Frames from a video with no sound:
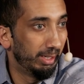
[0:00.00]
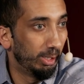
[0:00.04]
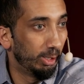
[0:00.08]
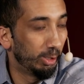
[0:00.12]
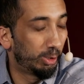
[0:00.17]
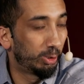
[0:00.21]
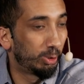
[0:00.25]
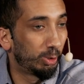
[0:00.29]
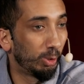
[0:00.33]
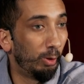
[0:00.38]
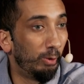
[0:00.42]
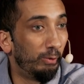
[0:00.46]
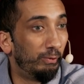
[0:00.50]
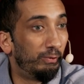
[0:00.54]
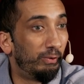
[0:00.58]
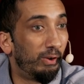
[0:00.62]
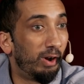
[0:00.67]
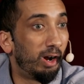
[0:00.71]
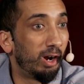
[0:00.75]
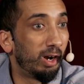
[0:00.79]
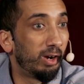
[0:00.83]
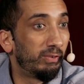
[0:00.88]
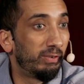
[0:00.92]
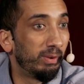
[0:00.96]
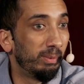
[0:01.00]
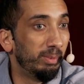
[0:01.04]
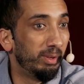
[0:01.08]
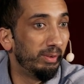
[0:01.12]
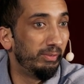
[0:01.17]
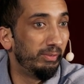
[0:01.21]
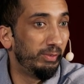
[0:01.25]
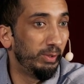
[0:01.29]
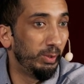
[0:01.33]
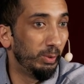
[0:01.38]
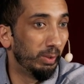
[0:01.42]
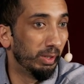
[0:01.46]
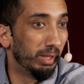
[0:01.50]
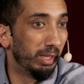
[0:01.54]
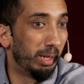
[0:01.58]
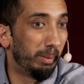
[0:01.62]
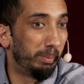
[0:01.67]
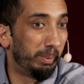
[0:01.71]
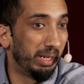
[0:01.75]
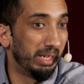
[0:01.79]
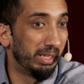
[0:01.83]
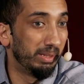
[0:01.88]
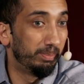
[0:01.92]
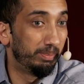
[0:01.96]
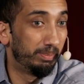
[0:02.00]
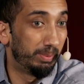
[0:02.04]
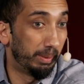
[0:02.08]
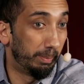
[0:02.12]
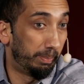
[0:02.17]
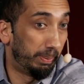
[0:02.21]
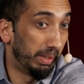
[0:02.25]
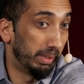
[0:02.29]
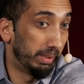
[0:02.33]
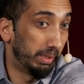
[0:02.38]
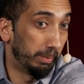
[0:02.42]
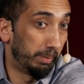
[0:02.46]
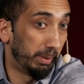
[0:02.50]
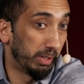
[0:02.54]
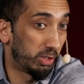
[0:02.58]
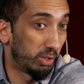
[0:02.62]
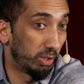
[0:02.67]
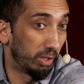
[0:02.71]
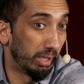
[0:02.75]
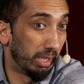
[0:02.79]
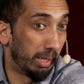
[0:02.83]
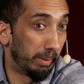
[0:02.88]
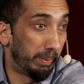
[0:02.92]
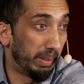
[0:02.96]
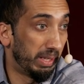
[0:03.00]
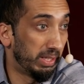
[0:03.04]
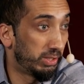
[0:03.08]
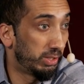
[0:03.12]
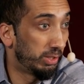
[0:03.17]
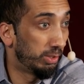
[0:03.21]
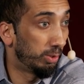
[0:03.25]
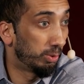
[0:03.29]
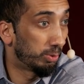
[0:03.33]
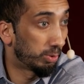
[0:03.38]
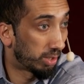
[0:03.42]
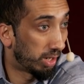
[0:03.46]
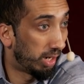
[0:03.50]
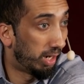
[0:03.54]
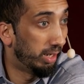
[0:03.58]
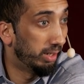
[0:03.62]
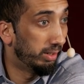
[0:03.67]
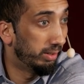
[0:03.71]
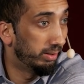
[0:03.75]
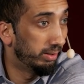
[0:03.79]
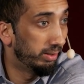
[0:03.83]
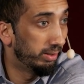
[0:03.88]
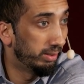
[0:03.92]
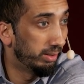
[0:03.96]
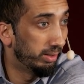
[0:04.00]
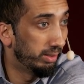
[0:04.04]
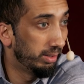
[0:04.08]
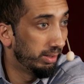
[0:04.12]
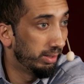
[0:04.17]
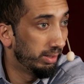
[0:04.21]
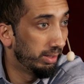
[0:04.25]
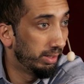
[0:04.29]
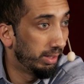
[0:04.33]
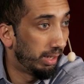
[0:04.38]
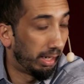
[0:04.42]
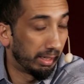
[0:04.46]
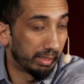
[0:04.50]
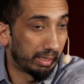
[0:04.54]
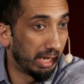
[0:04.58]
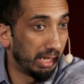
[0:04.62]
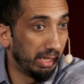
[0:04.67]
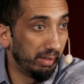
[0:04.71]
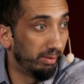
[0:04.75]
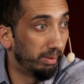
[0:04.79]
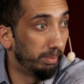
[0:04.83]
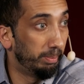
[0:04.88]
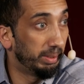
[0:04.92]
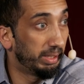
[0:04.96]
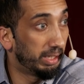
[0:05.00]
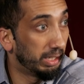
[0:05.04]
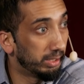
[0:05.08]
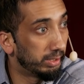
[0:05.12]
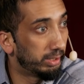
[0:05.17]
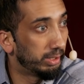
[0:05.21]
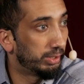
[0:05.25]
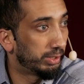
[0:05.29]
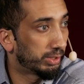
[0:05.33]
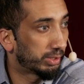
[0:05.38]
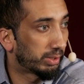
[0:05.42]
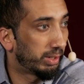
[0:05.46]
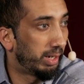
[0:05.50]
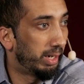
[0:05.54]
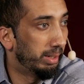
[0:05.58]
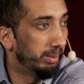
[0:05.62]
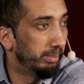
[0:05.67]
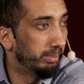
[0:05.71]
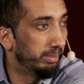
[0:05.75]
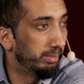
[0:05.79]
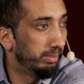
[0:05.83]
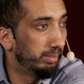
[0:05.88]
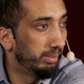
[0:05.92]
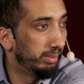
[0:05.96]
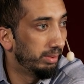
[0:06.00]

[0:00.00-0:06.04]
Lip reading: It's so far from the view Allah the picture Allah paints in the Quran. I can't even begin to describe.